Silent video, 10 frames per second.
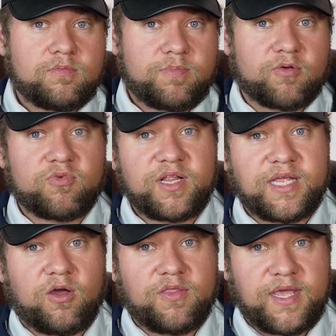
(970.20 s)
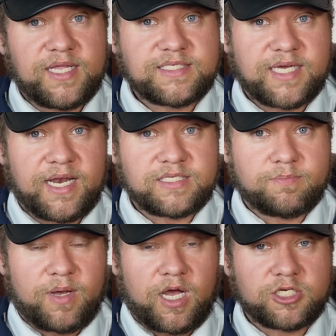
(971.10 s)
but really on the inside it's a
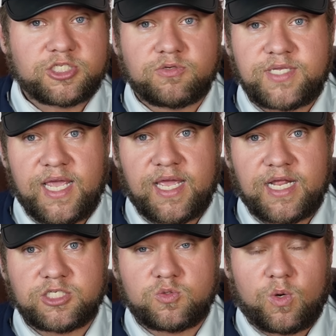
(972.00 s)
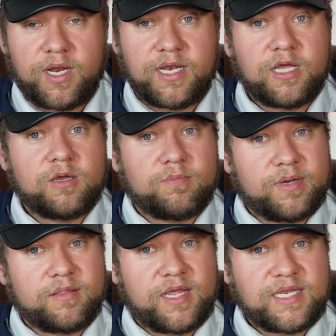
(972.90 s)
Bosch, so take it as you want it,
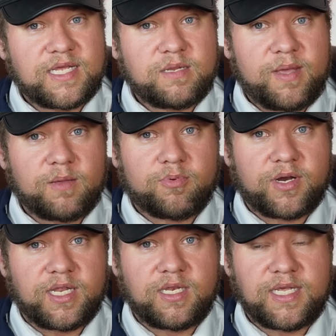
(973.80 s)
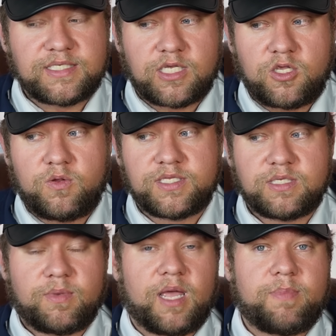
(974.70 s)
but they tend to make pretty decent units
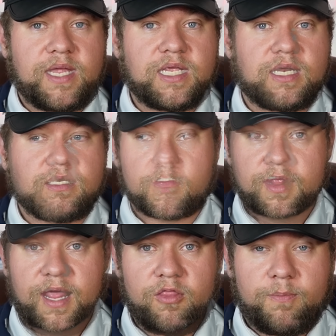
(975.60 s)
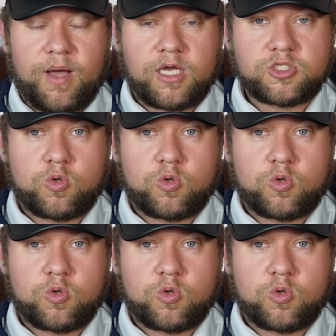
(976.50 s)
in my opinion. Now, the Bosch